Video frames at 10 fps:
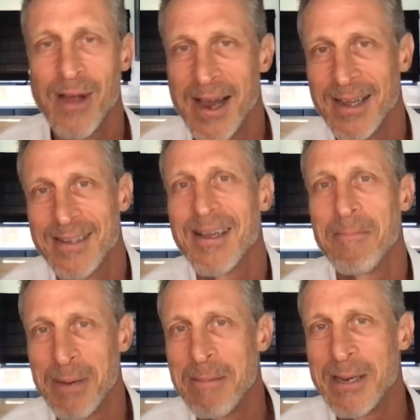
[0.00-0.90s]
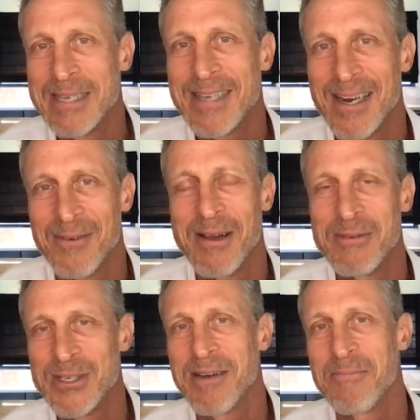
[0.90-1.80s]
product company, but he's got a
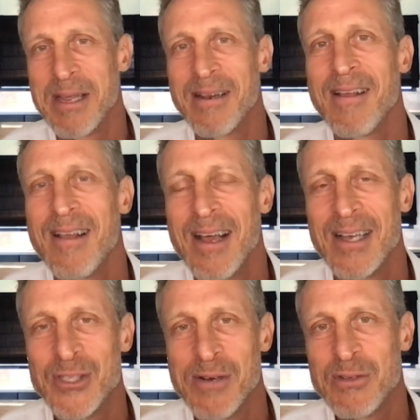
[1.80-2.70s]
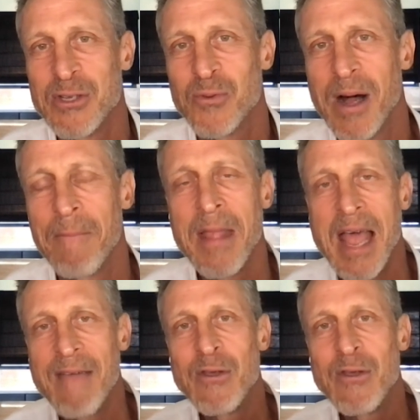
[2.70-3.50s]
great regenerative meat uh, service as well.